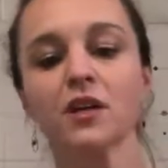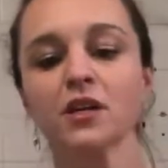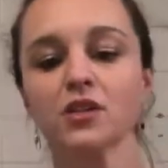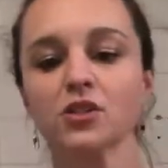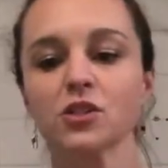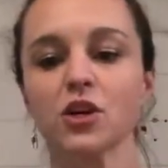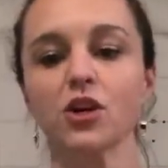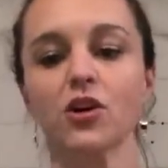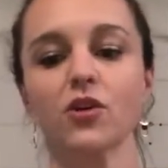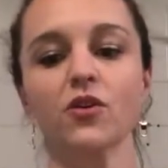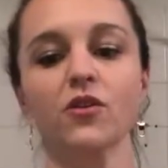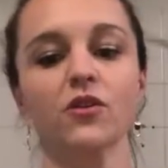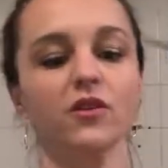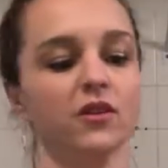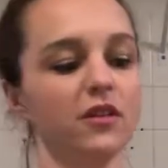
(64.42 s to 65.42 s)

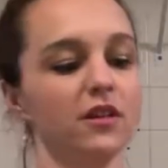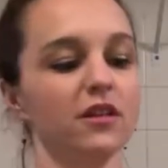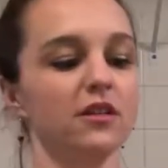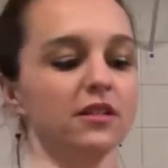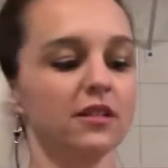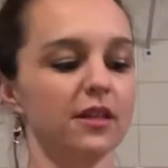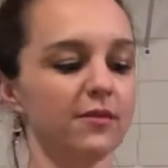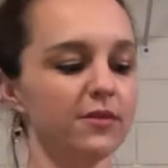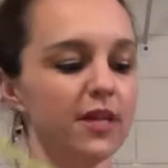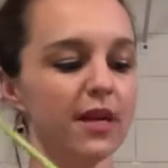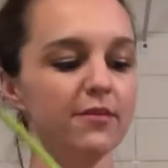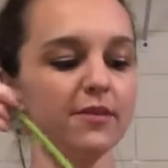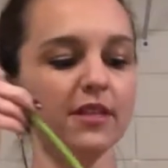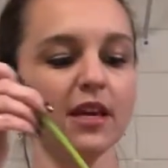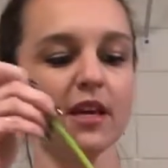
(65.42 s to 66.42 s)
so
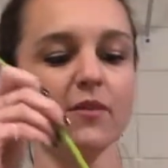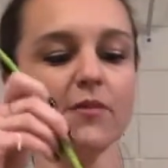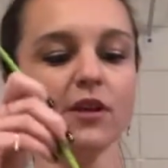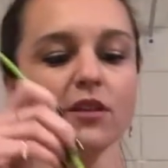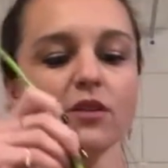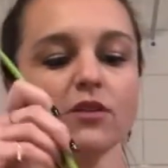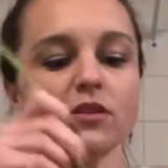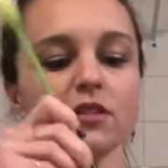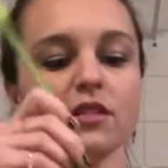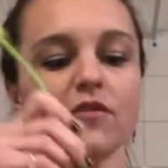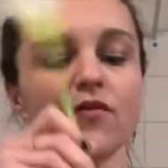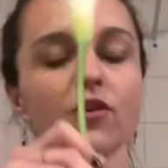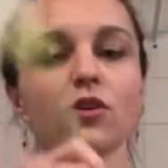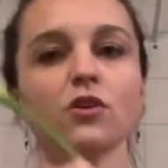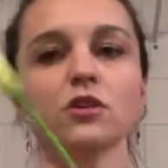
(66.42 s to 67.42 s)
sometimes they can be a little
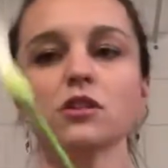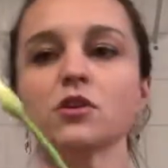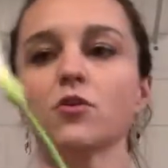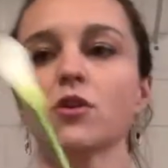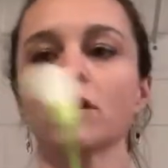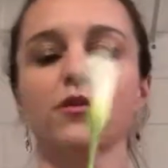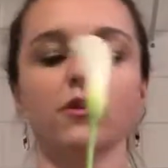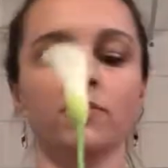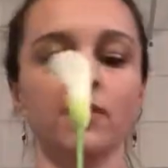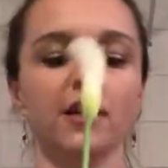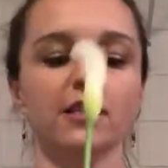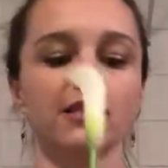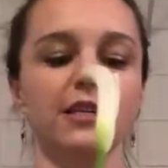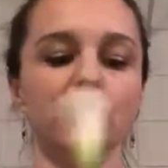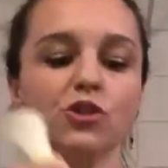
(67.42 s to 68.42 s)
difficult to work with
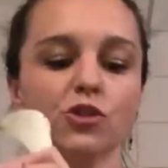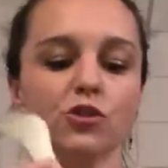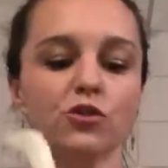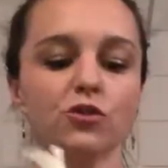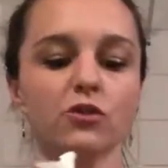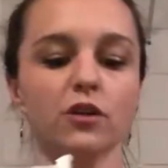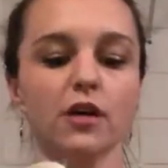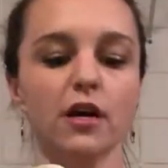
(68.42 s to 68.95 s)
because they don't